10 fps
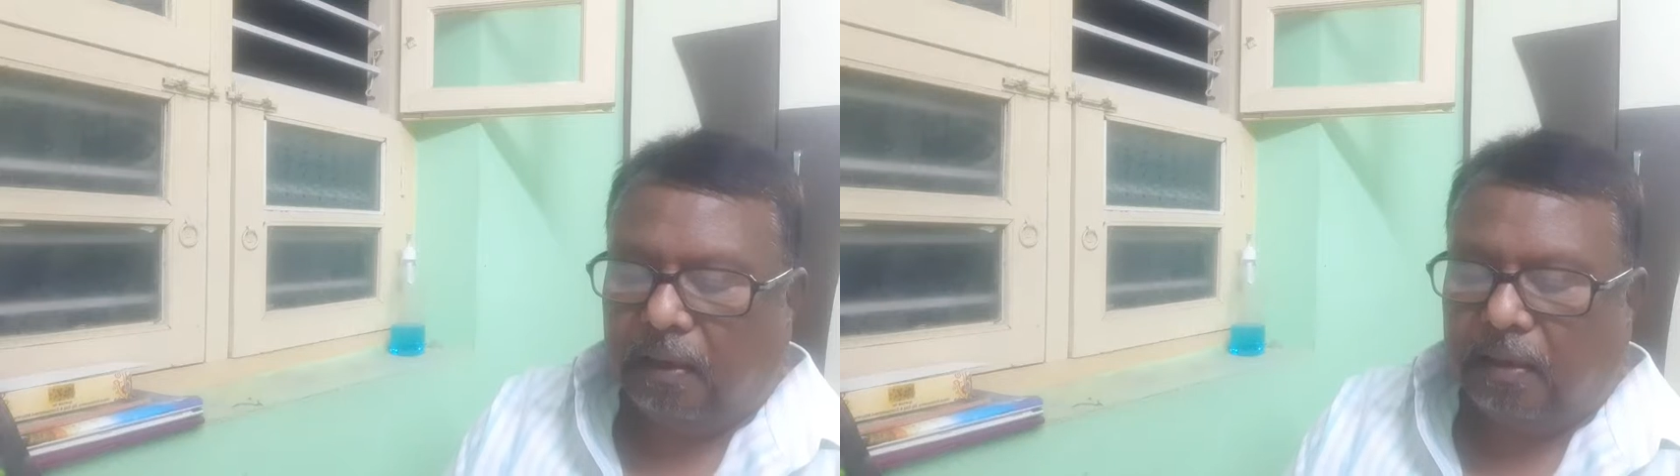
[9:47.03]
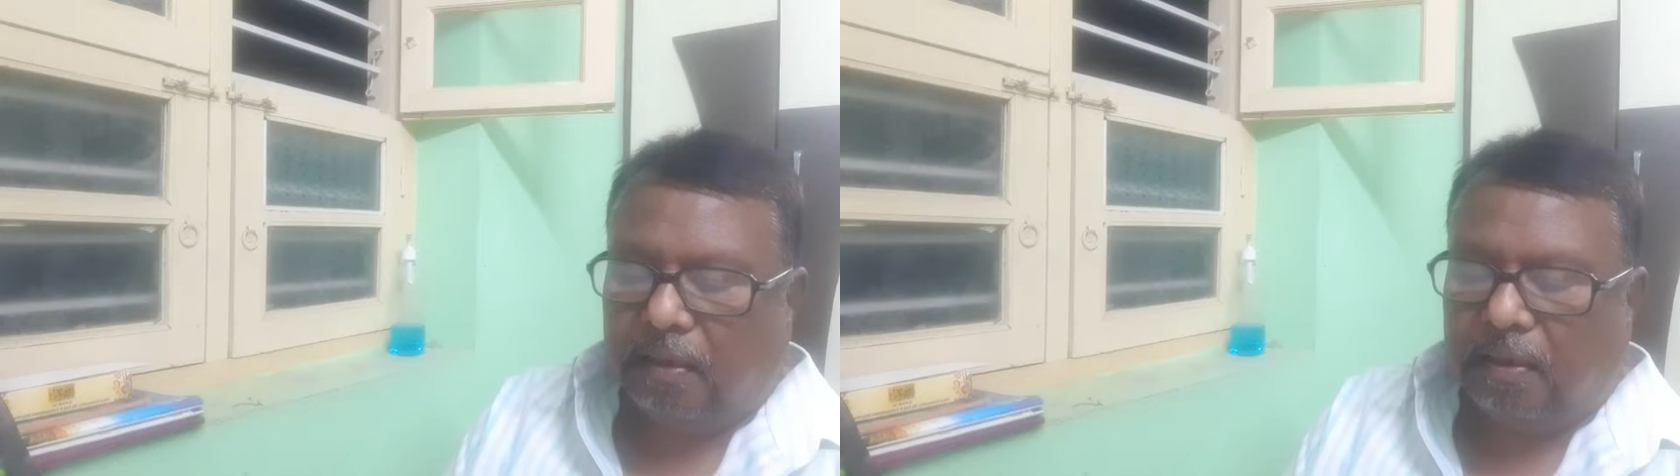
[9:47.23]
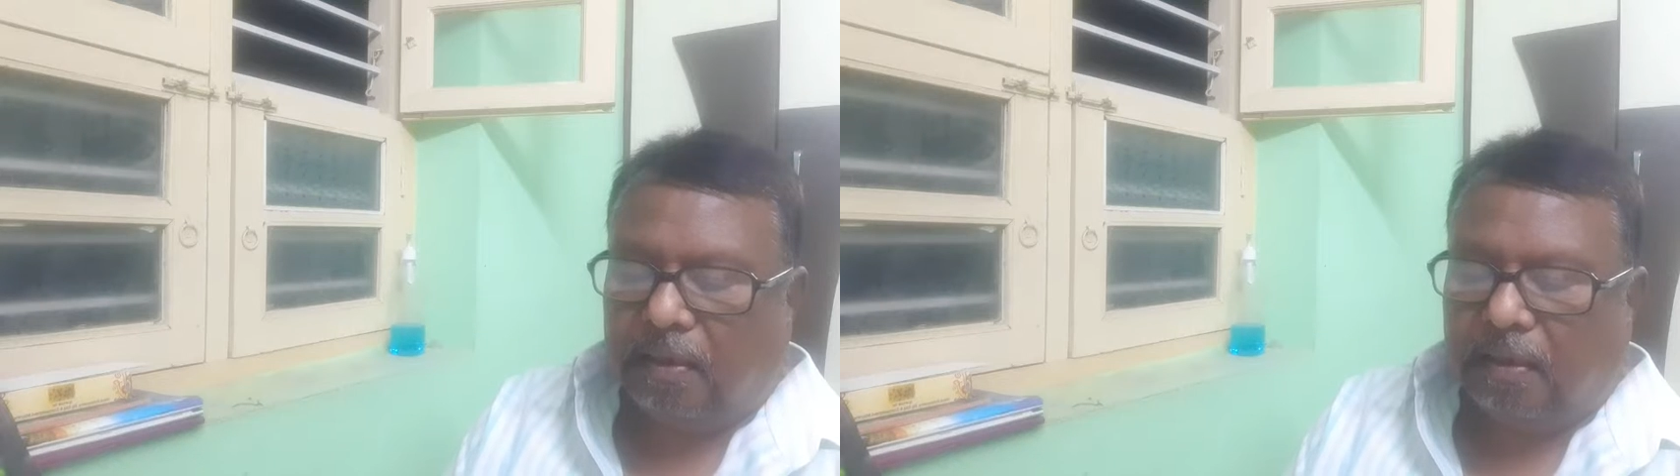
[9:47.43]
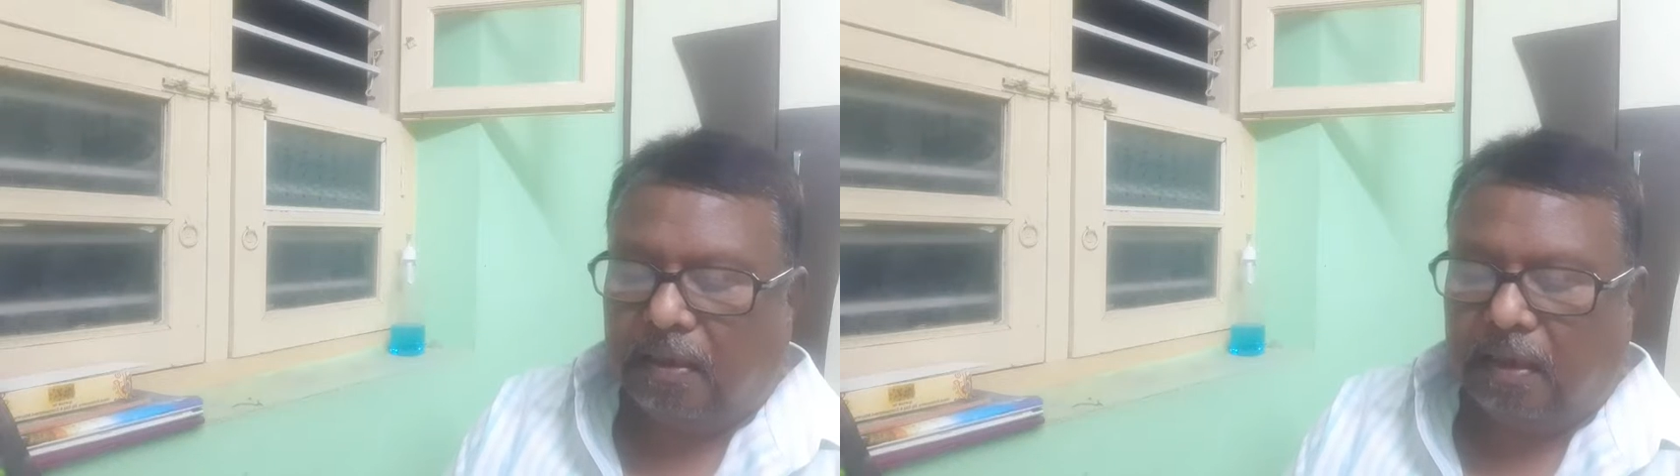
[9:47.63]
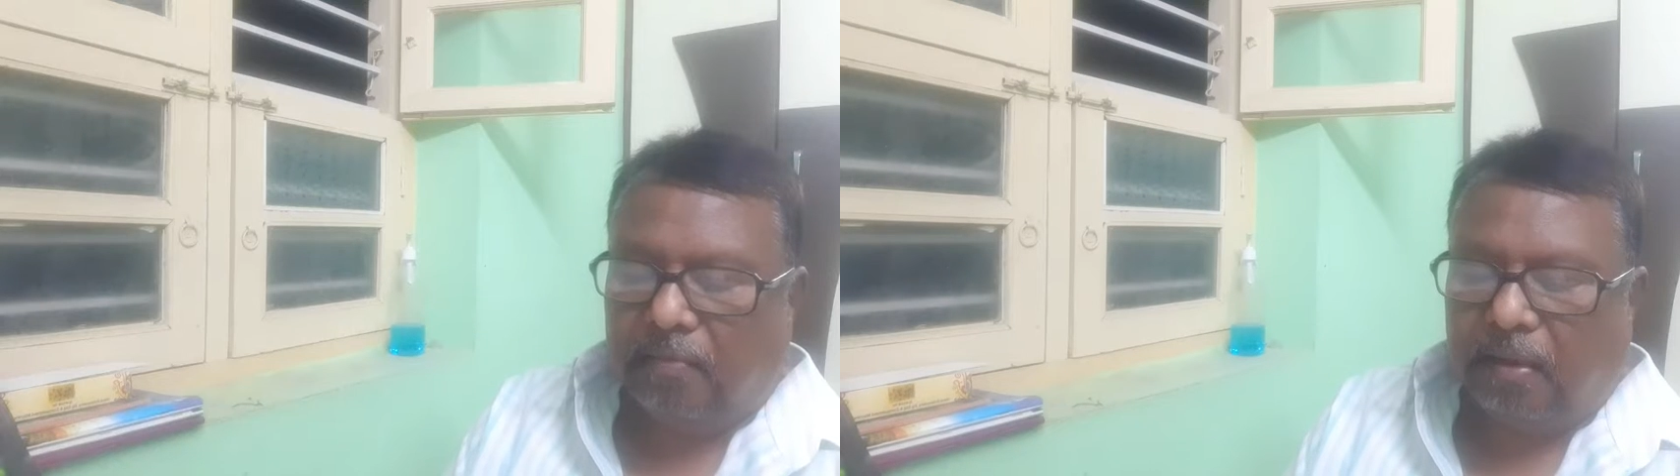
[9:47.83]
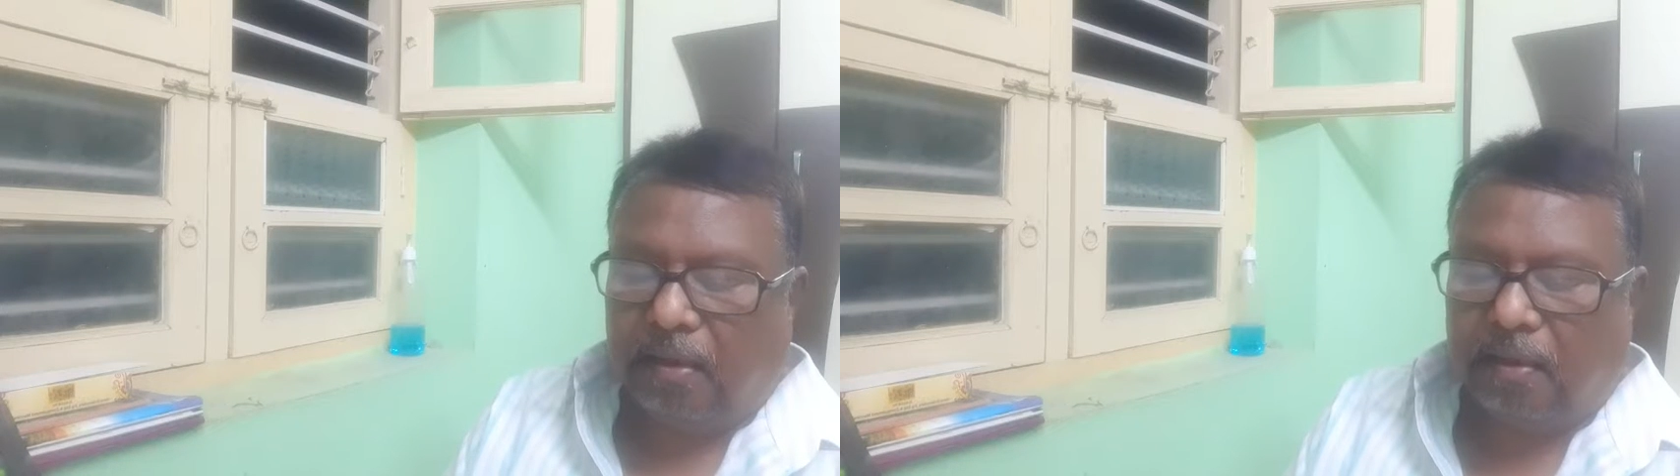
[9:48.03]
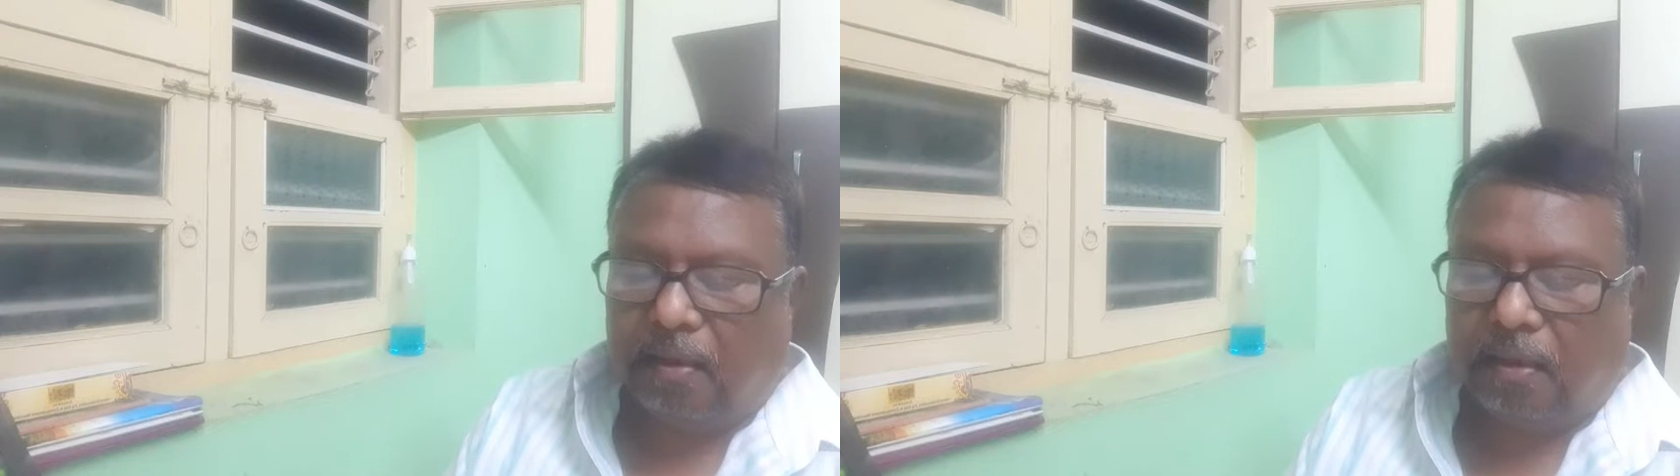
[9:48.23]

This is nothing but